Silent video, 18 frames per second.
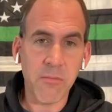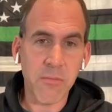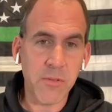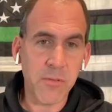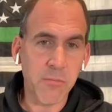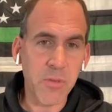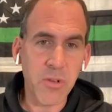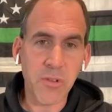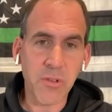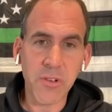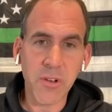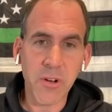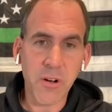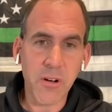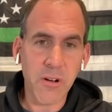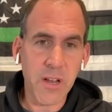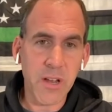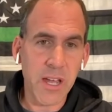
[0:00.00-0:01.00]
mule
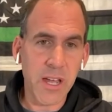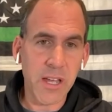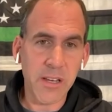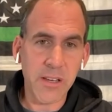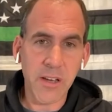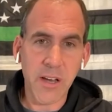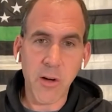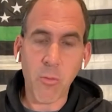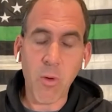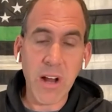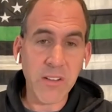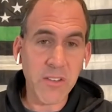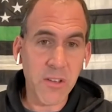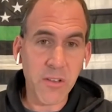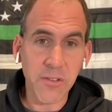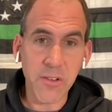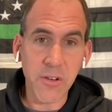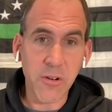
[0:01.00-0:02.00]
deer and
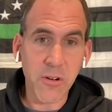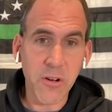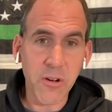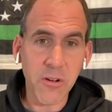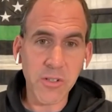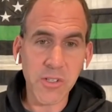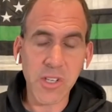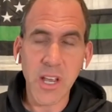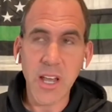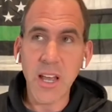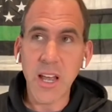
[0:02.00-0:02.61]
white-tailed deer herds,